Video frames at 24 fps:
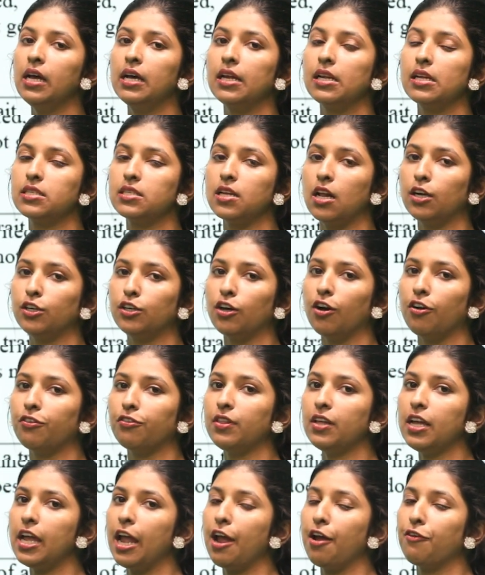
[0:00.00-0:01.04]
result of
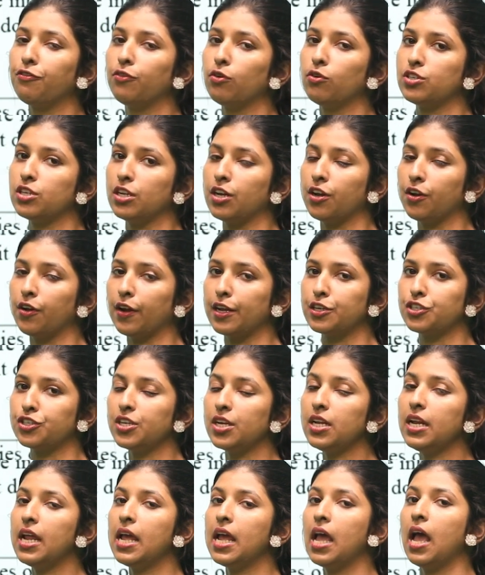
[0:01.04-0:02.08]
the F2 generation